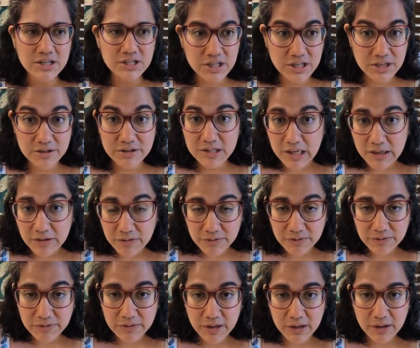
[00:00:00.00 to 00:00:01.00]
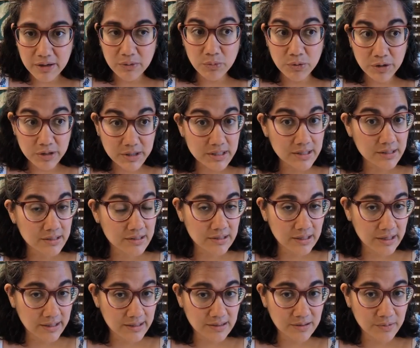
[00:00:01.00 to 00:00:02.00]
She herself worked
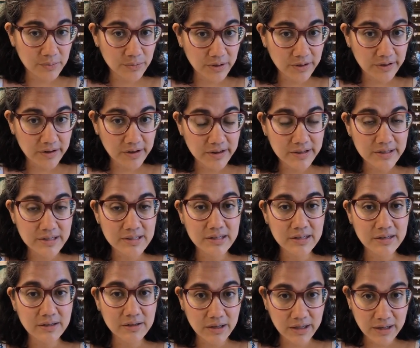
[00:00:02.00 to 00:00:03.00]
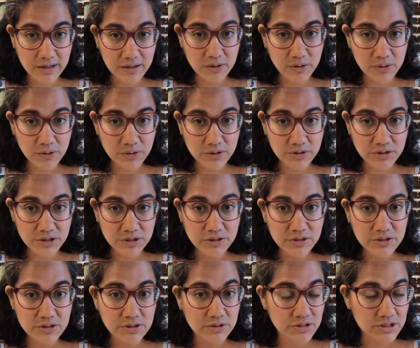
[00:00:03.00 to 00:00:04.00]
as an embroidery artist in haute
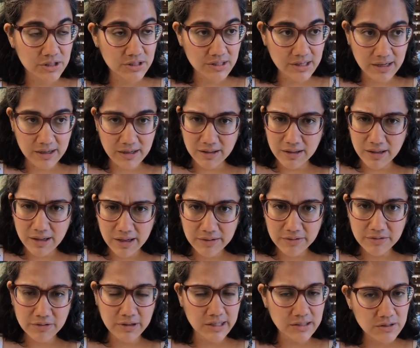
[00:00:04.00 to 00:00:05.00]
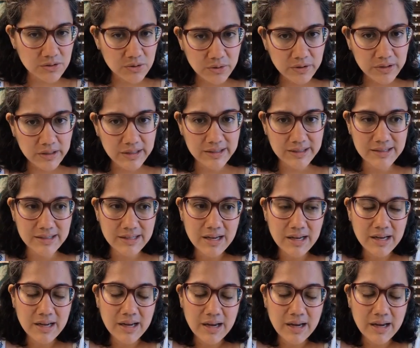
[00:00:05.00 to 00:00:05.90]
couture, so she's got a lot of great stories.